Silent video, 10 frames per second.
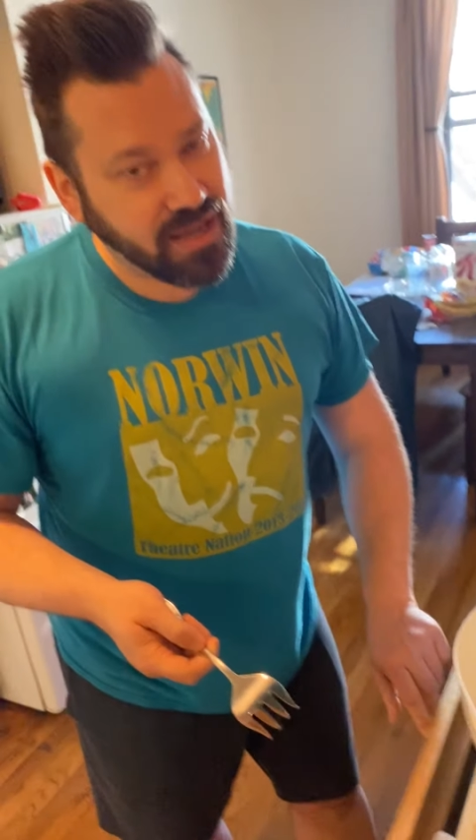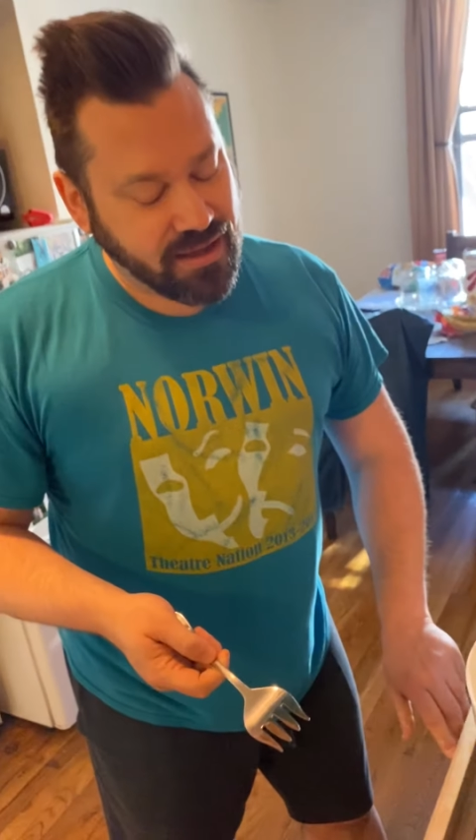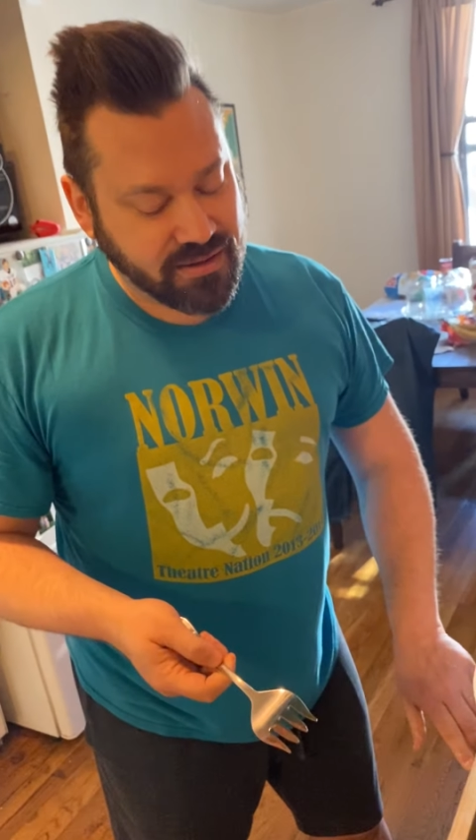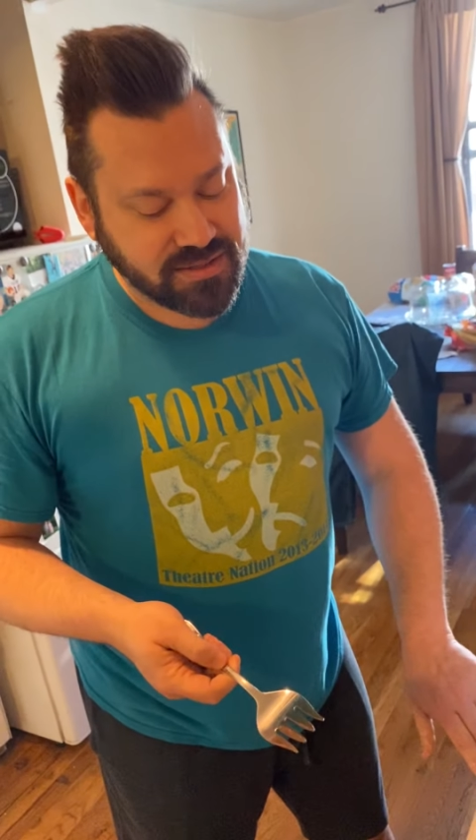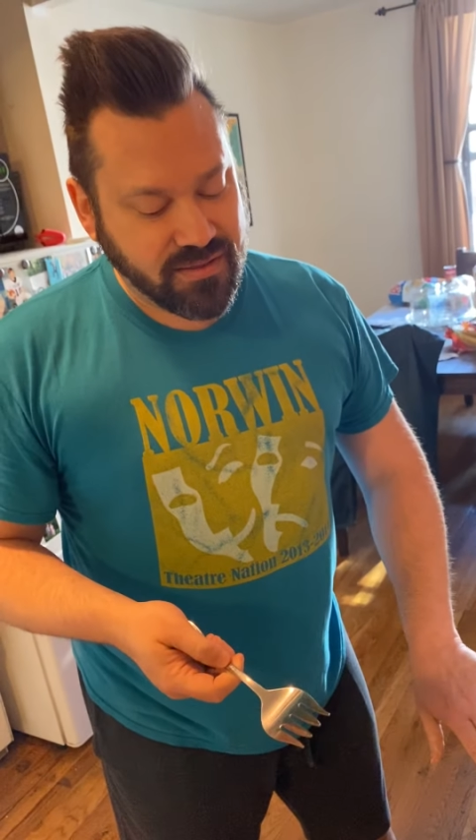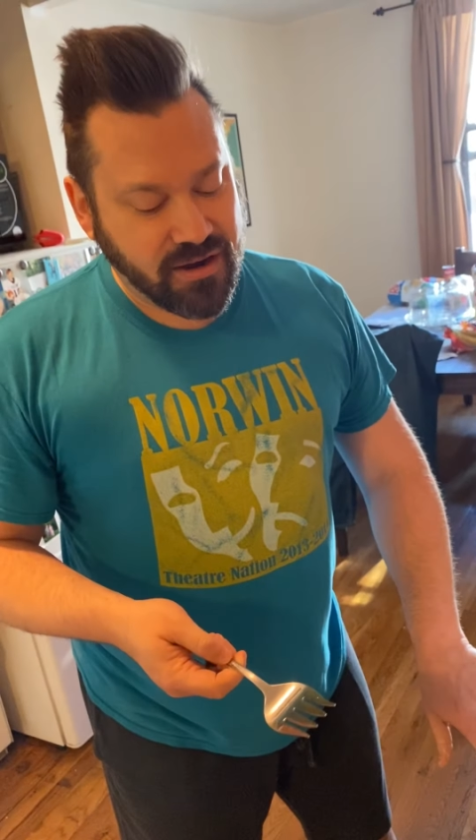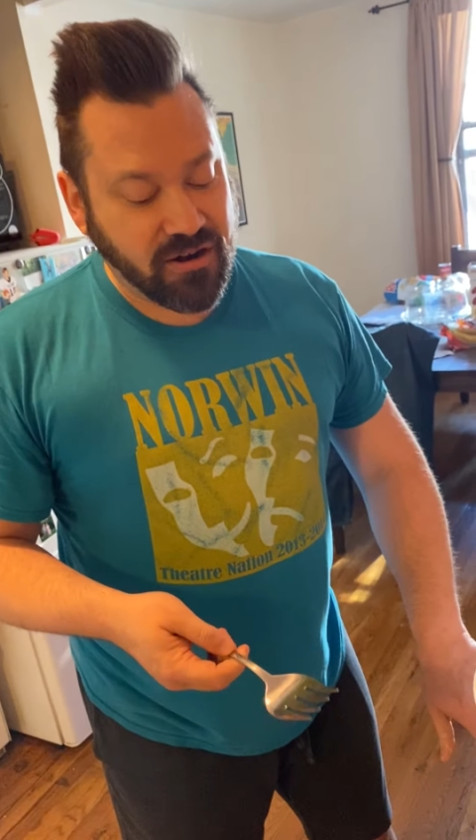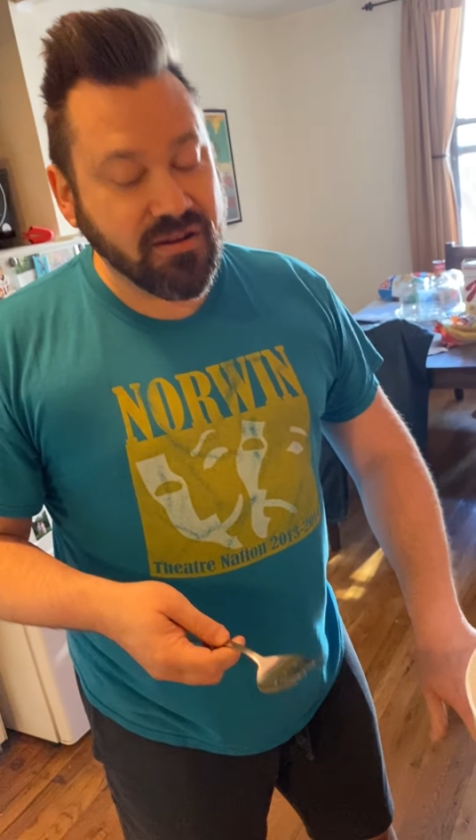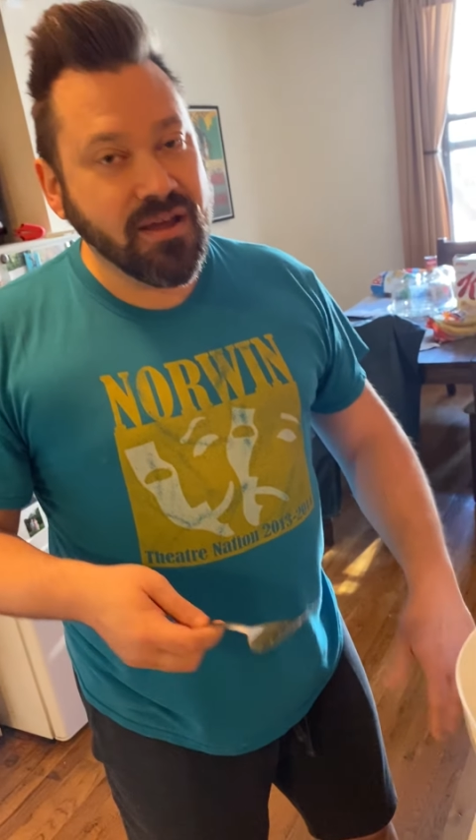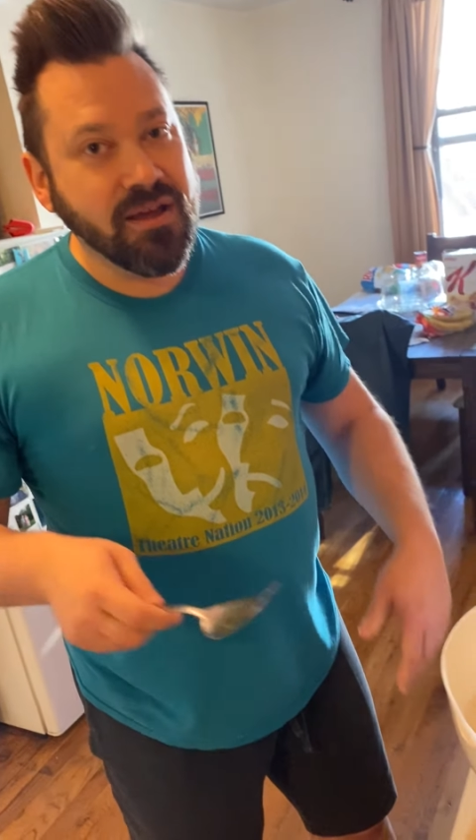hands in
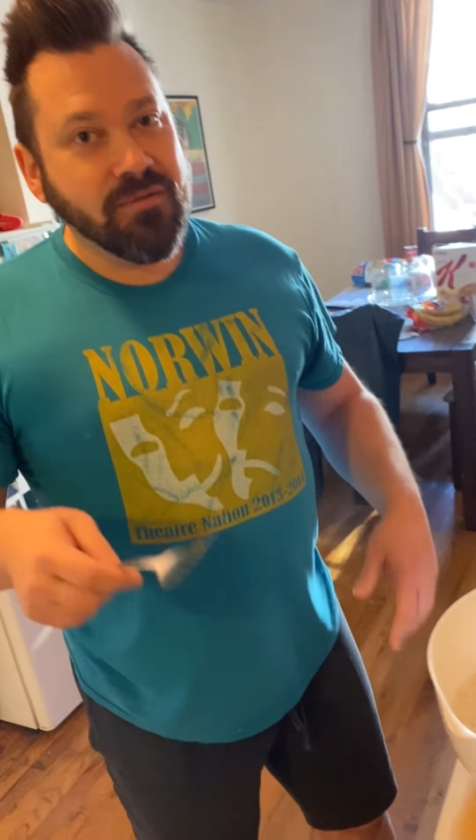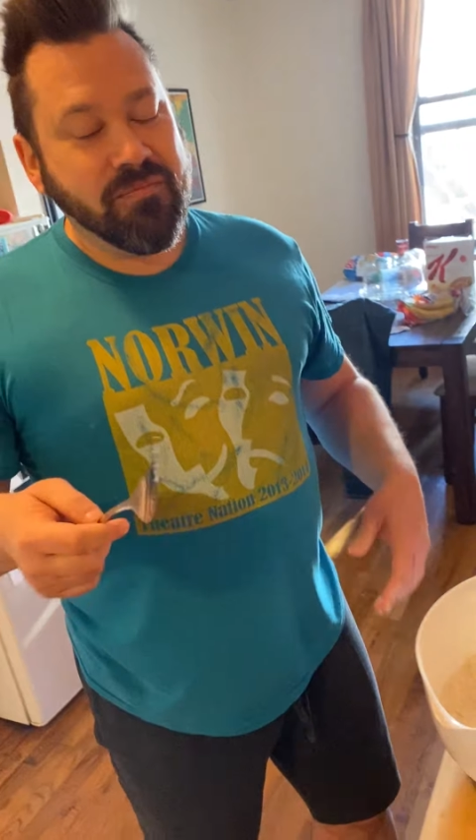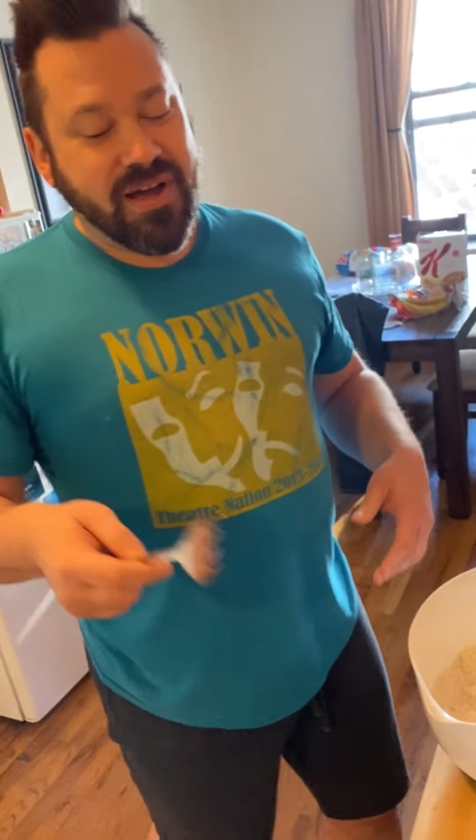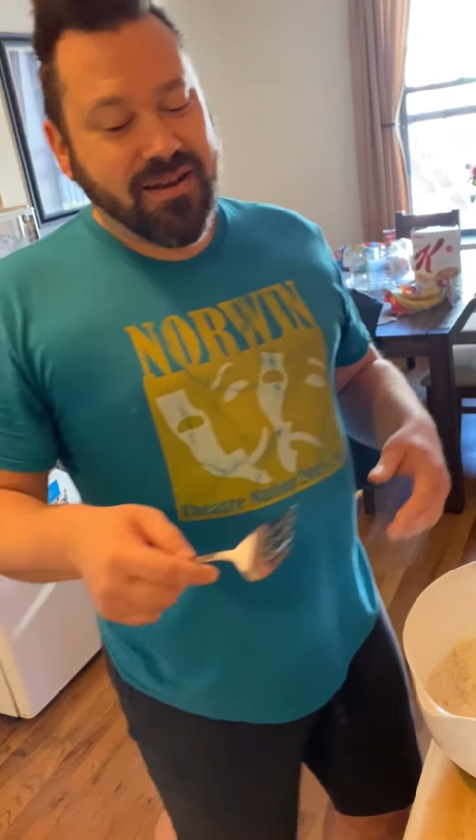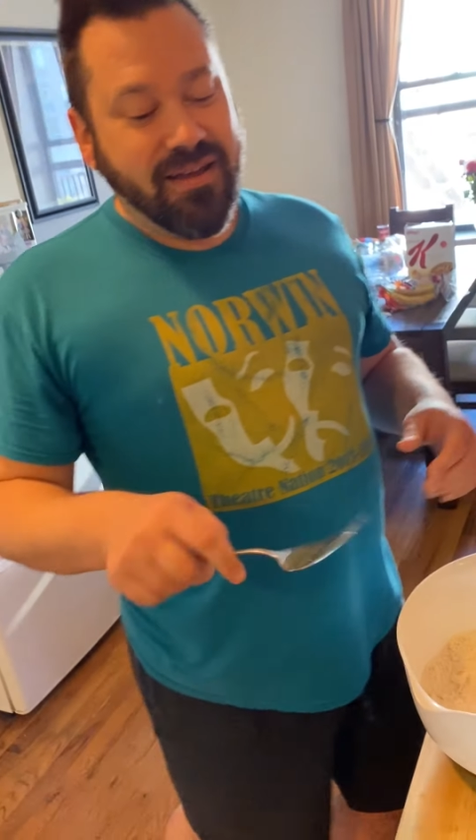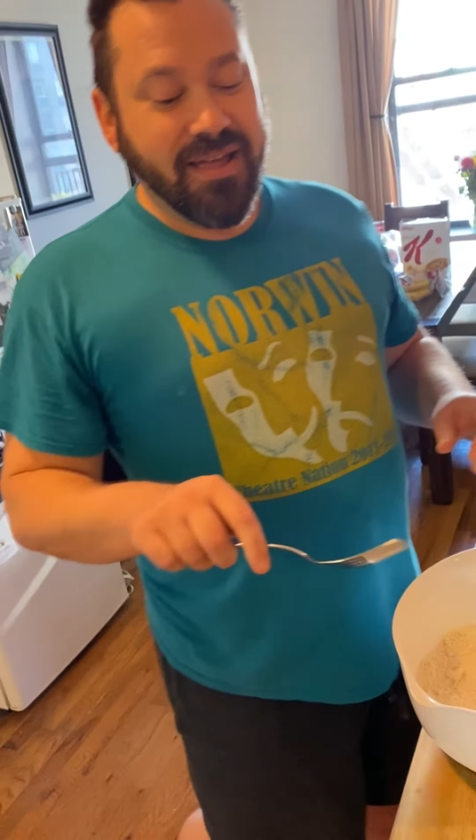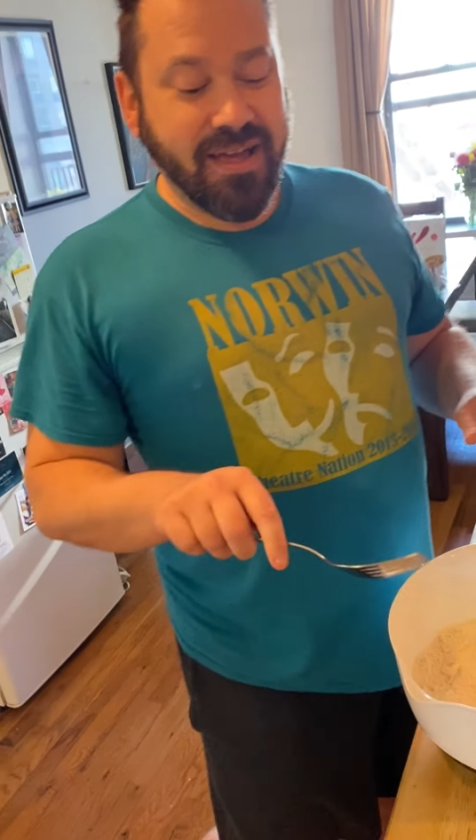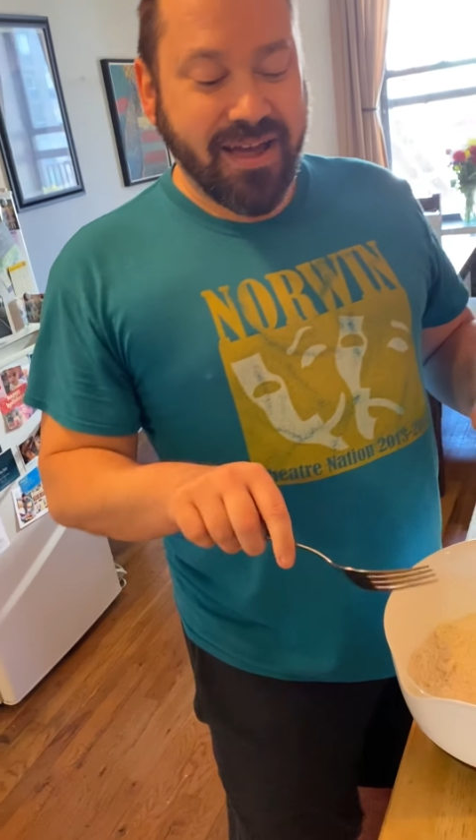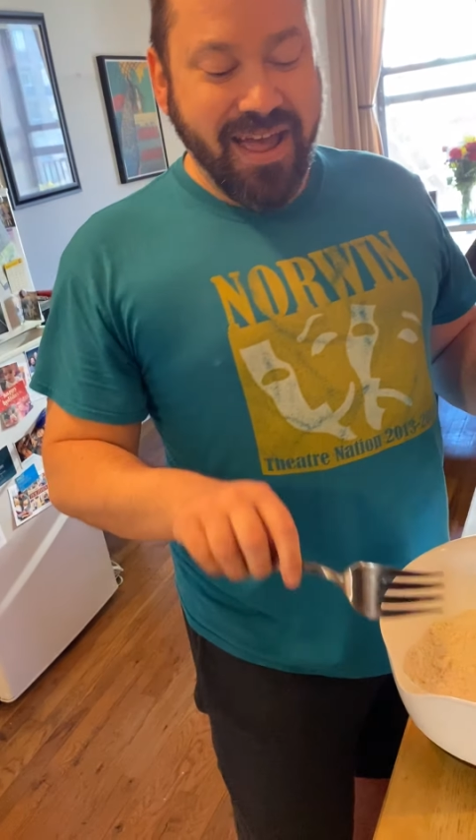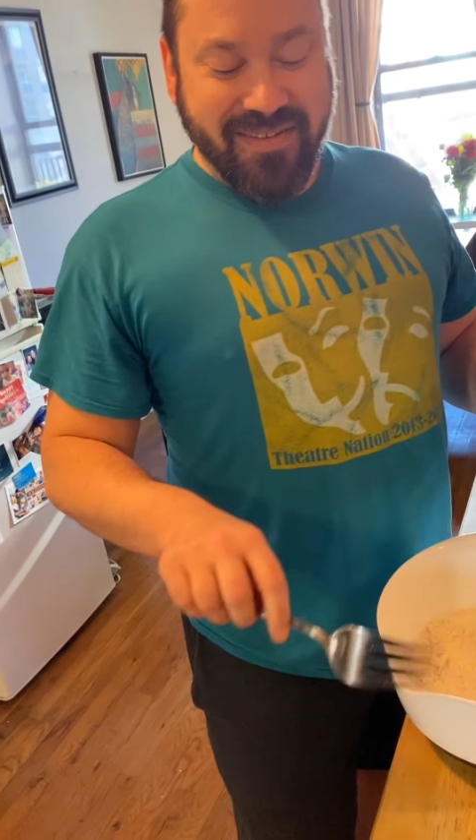there, but
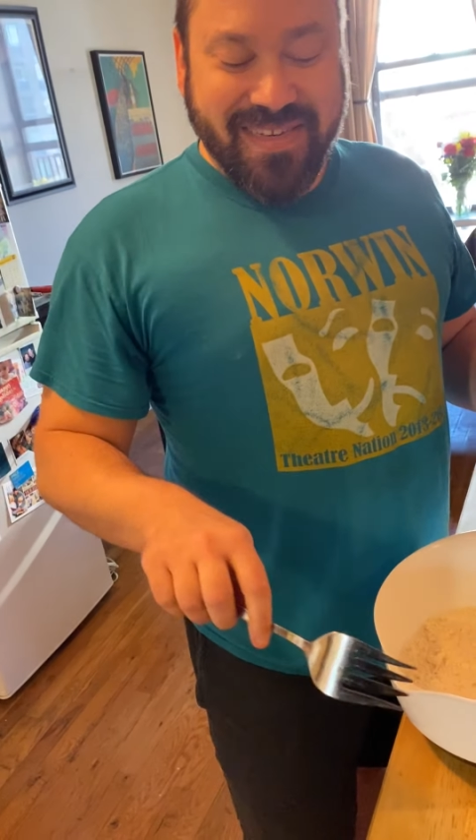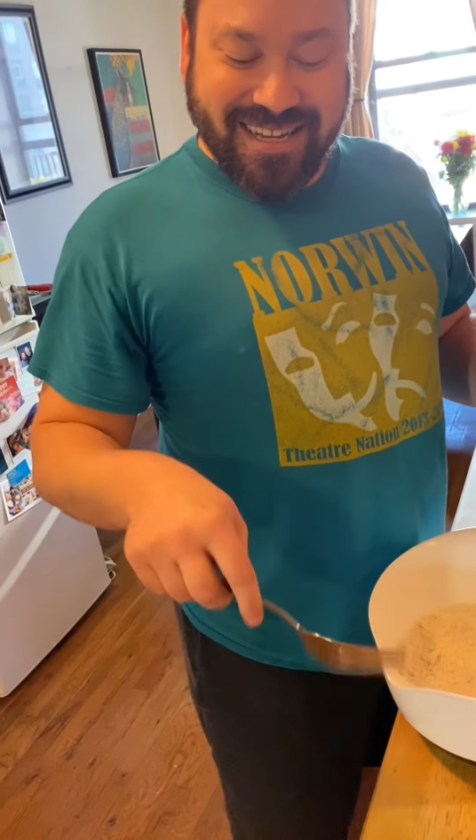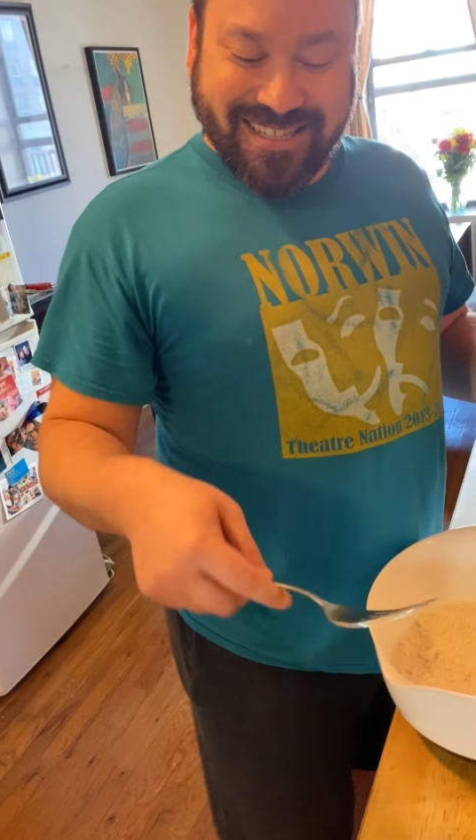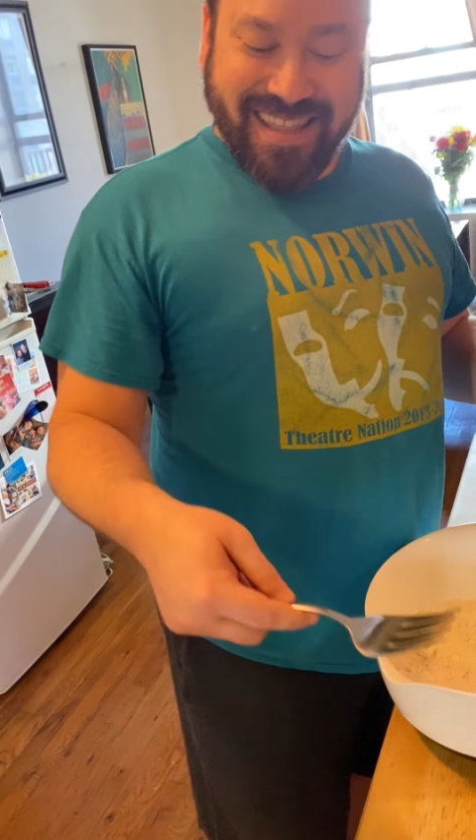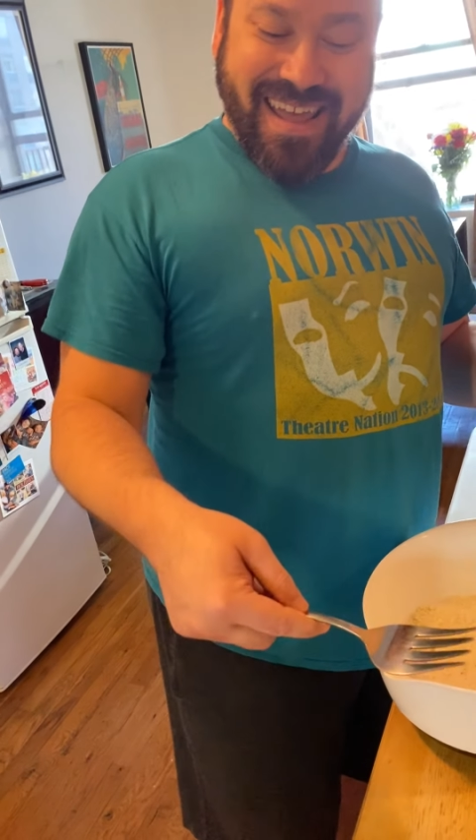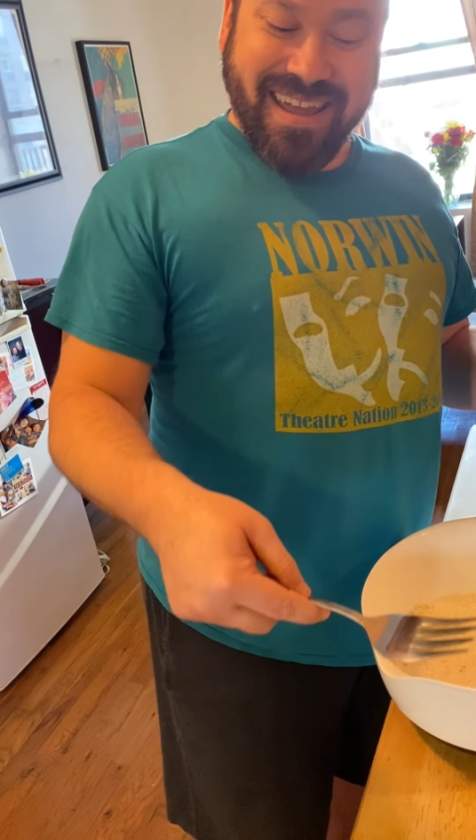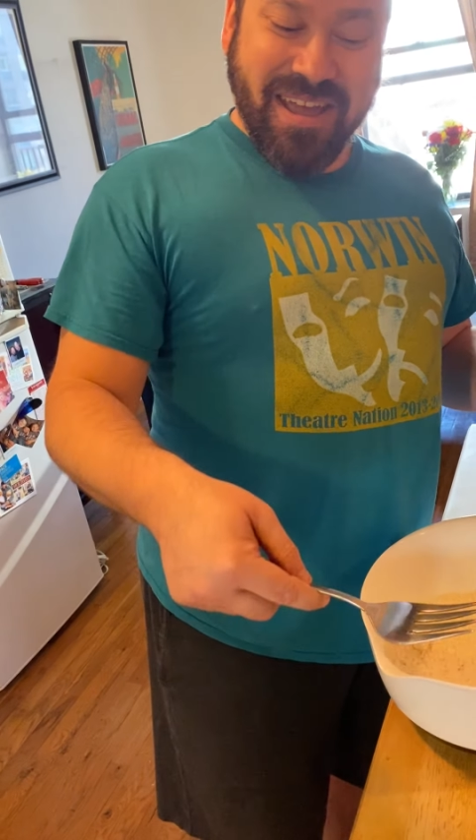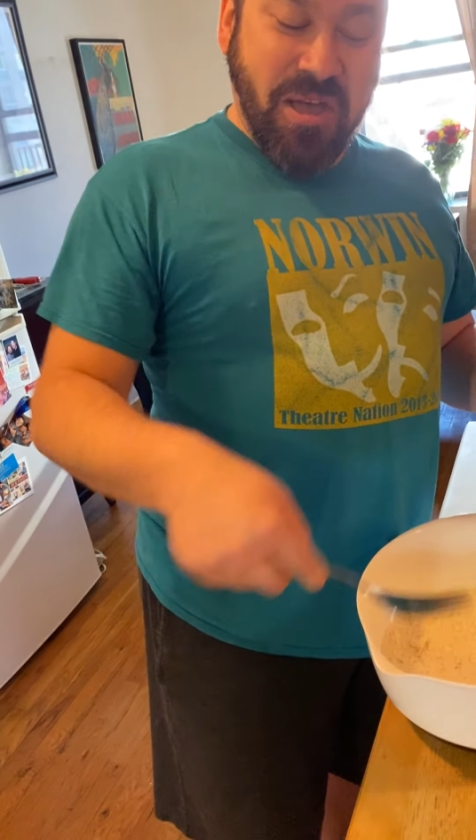I have this like